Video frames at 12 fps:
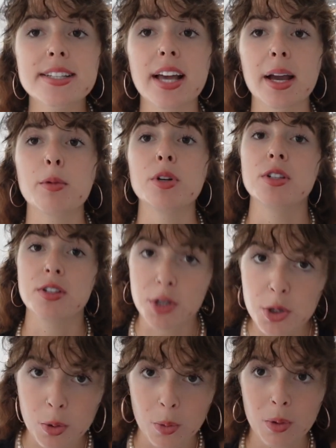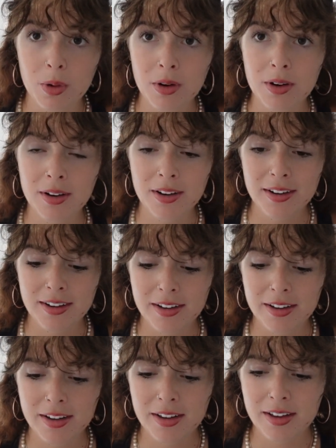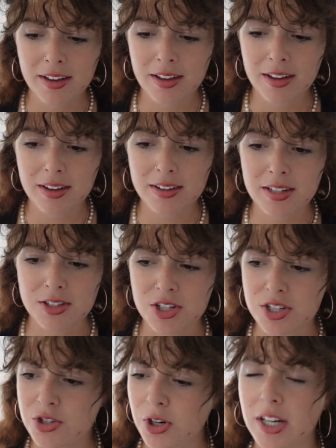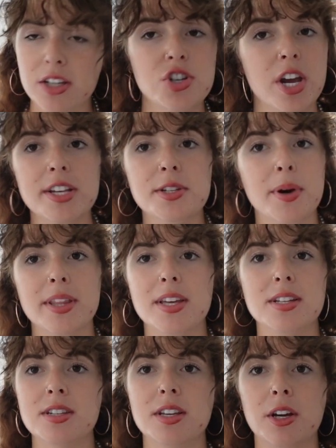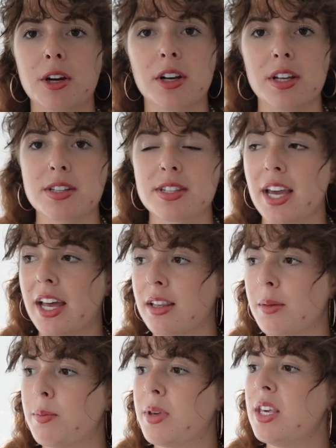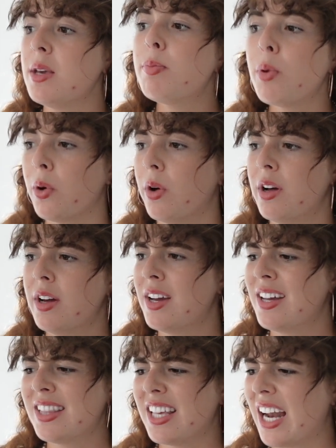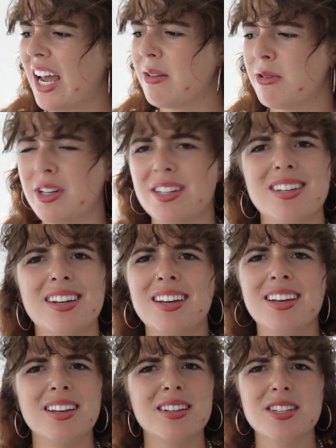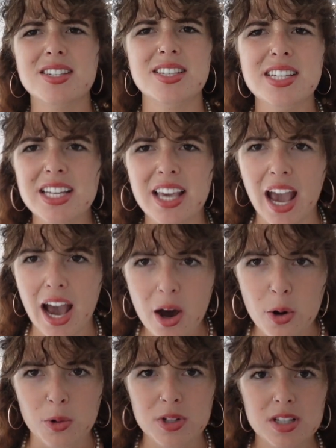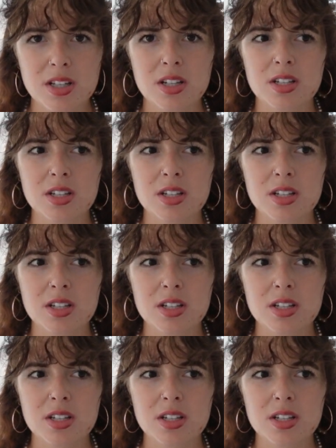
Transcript: I would do to just try to chase away the insecurities, and the people that I would seek out